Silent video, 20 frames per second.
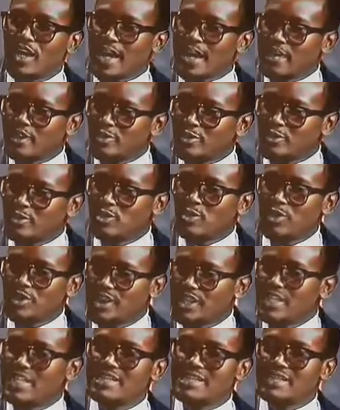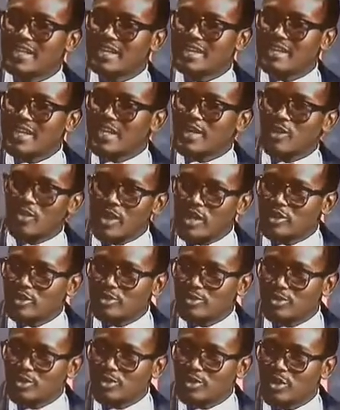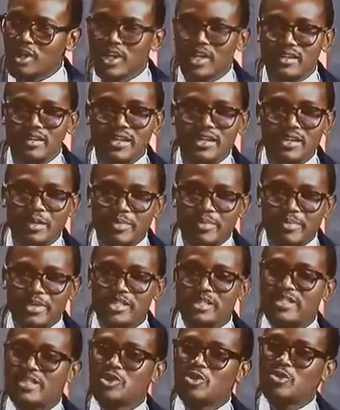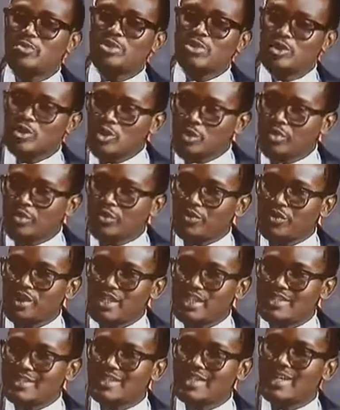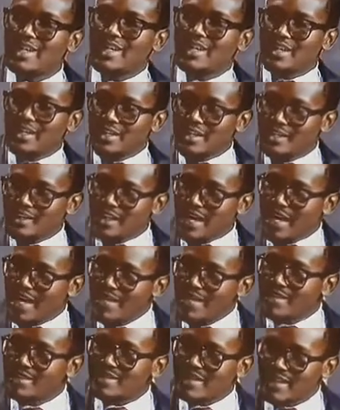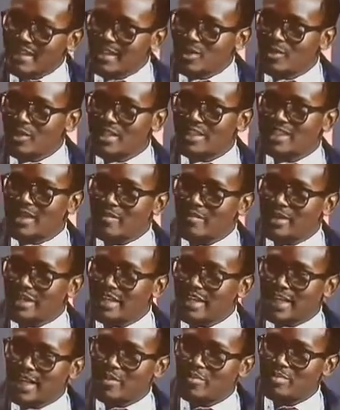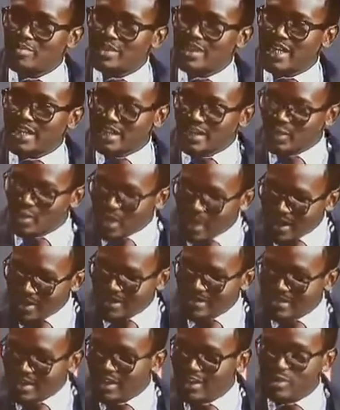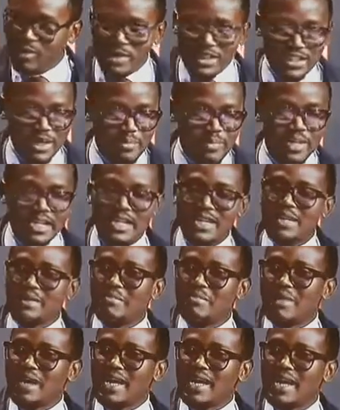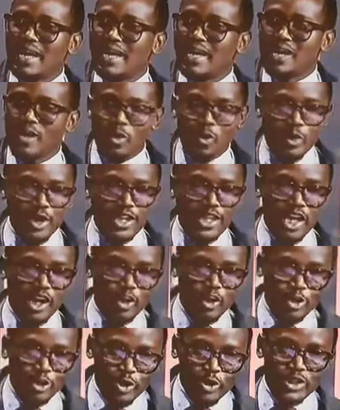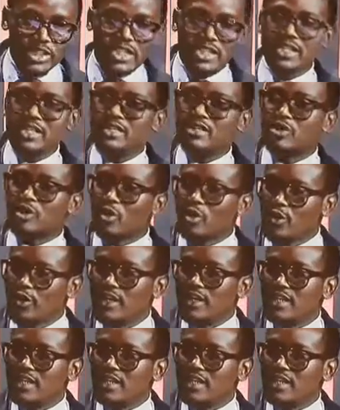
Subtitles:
to do things that they are required to do. Then the president to be on top of things in understanding what's happening in Kaputa, in understanding what's happening in Mbala, whether or not his own